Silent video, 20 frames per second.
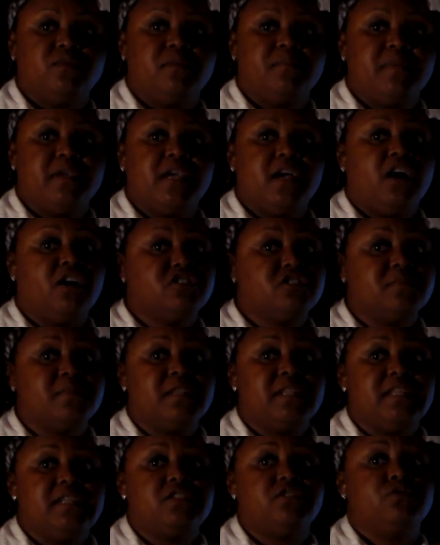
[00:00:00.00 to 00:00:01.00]
would be
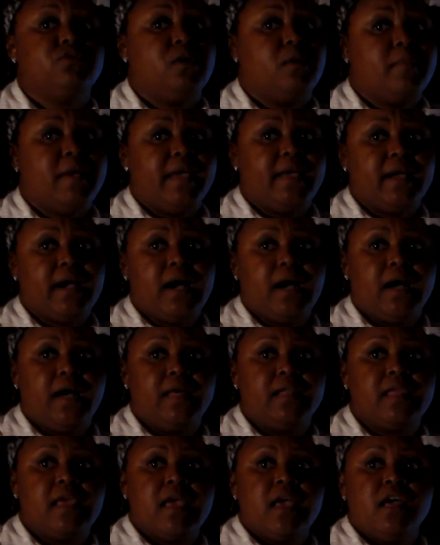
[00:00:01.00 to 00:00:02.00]
ultimately to obey God.